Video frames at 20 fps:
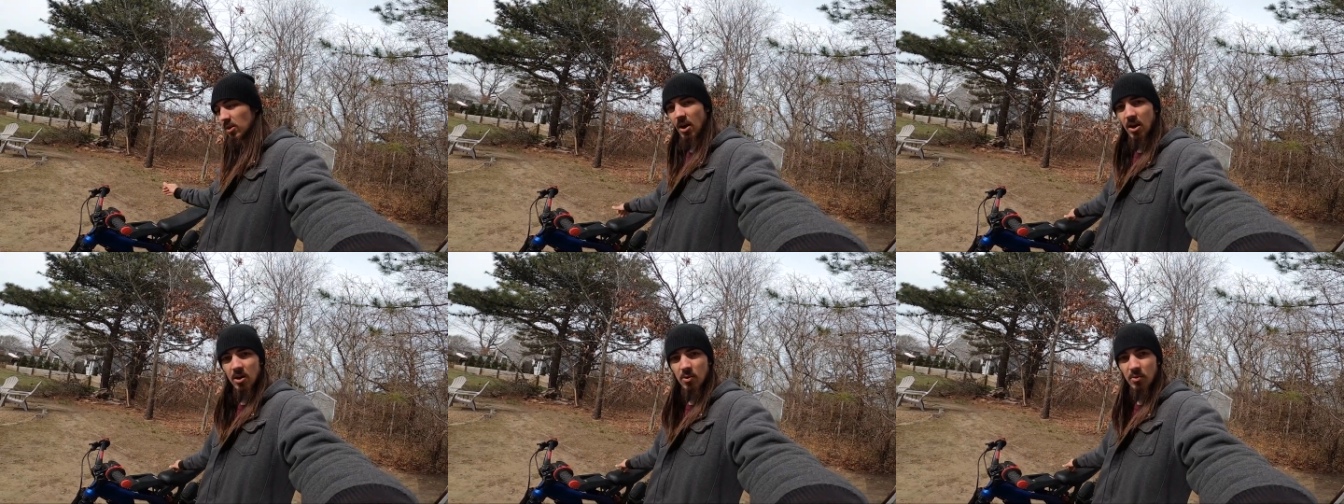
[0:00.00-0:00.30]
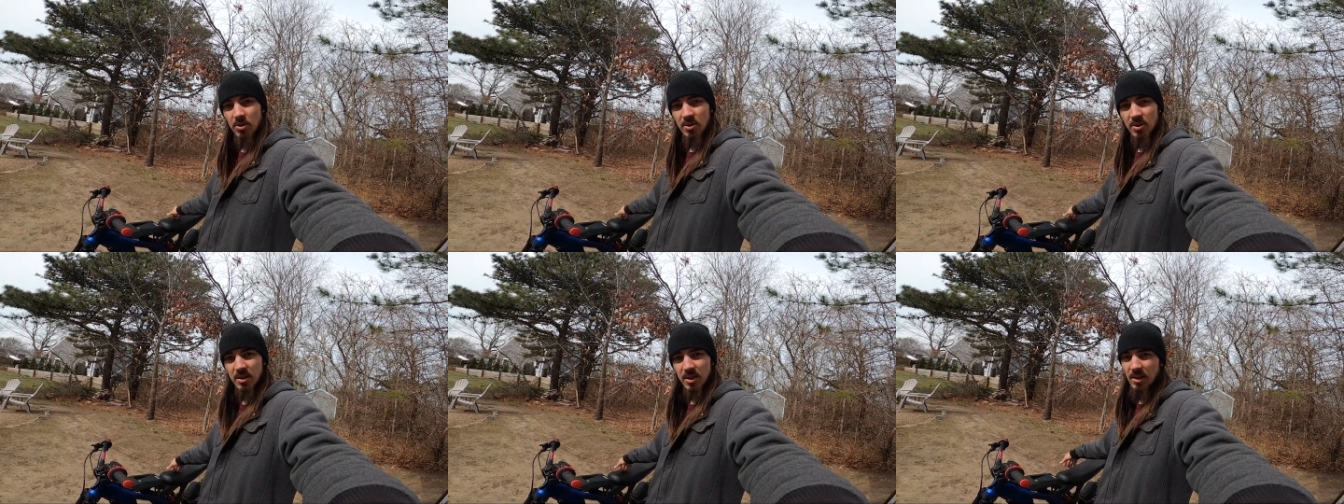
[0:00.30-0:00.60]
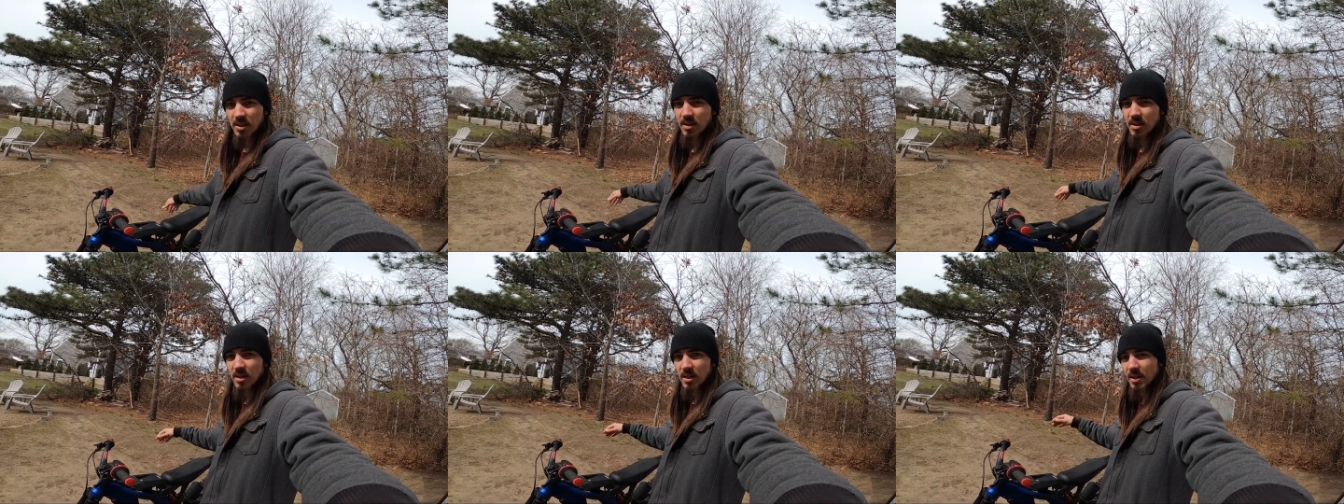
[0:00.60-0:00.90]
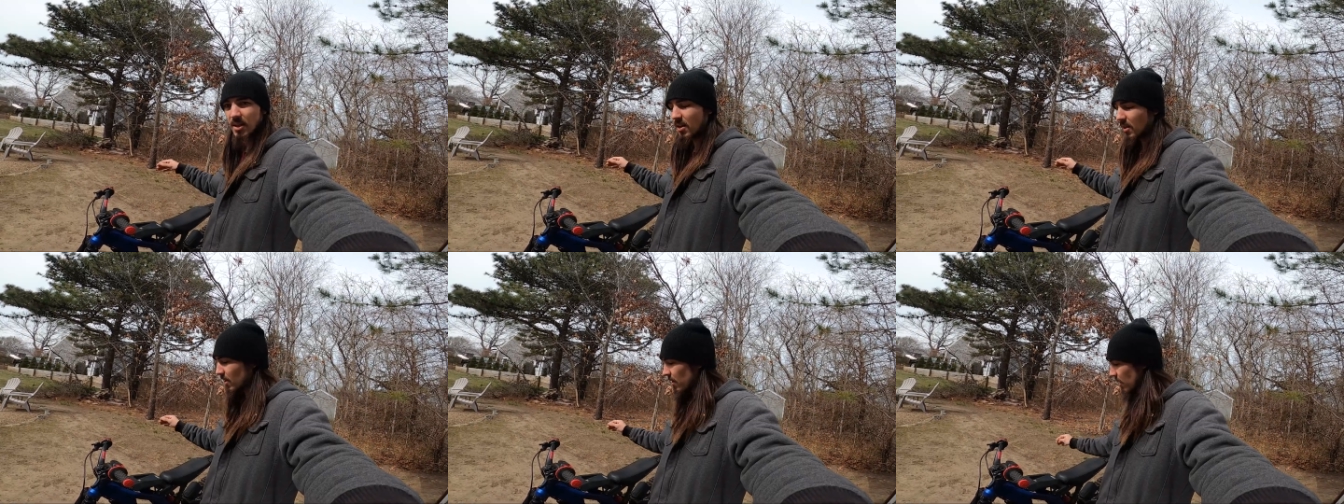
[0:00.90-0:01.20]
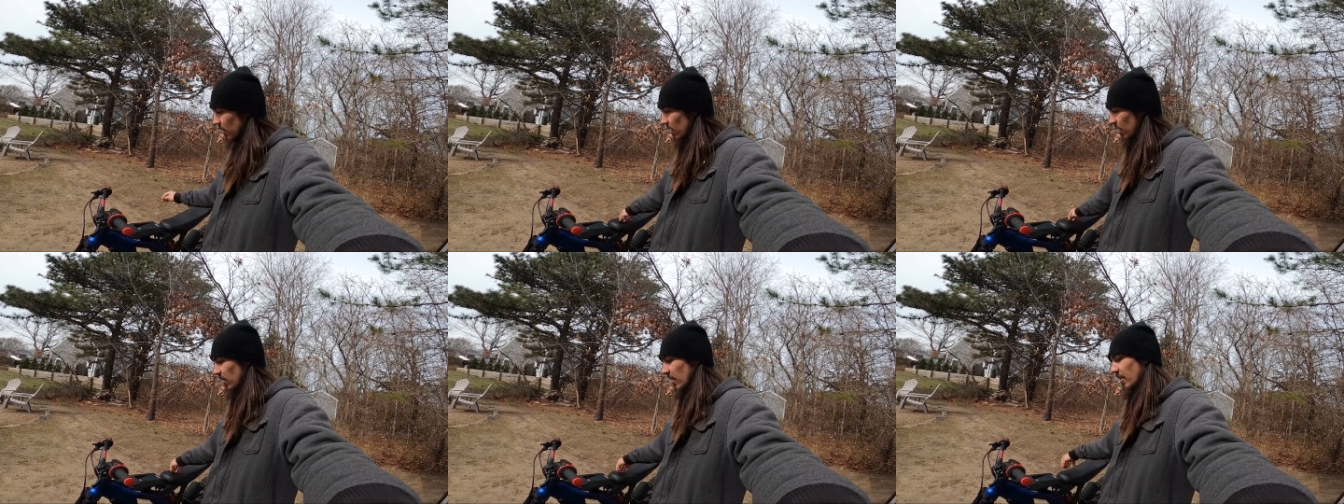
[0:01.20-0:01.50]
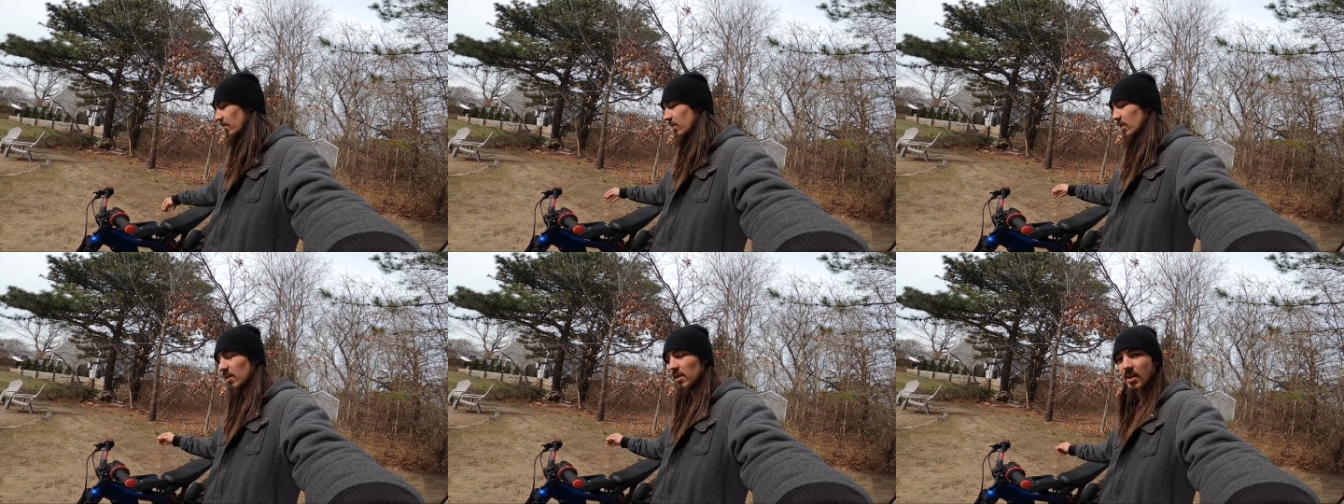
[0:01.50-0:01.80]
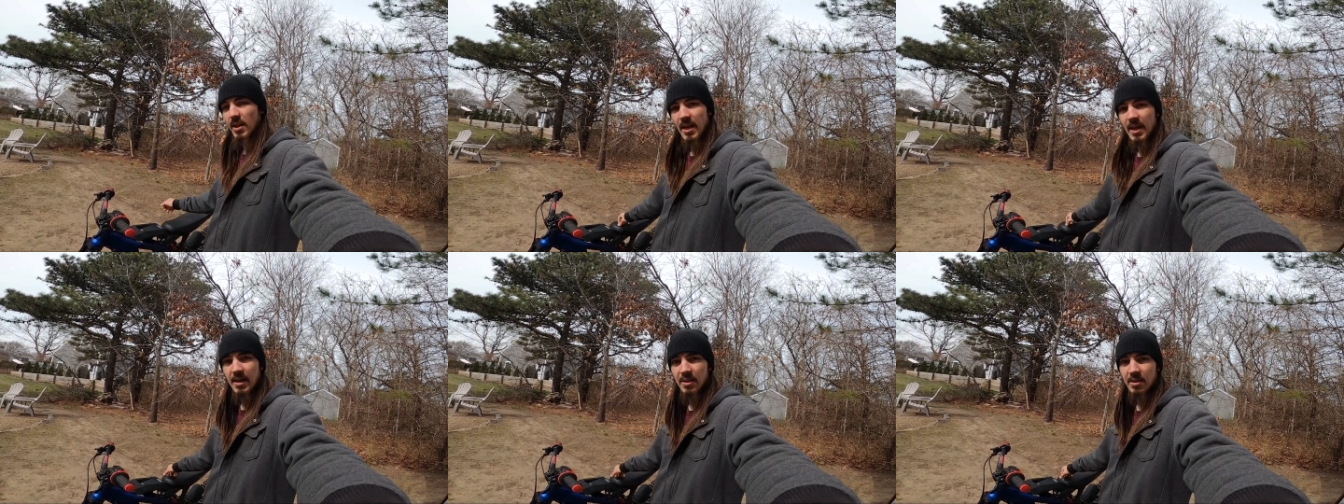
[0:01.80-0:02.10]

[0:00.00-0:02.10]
stock 160, the Talaria,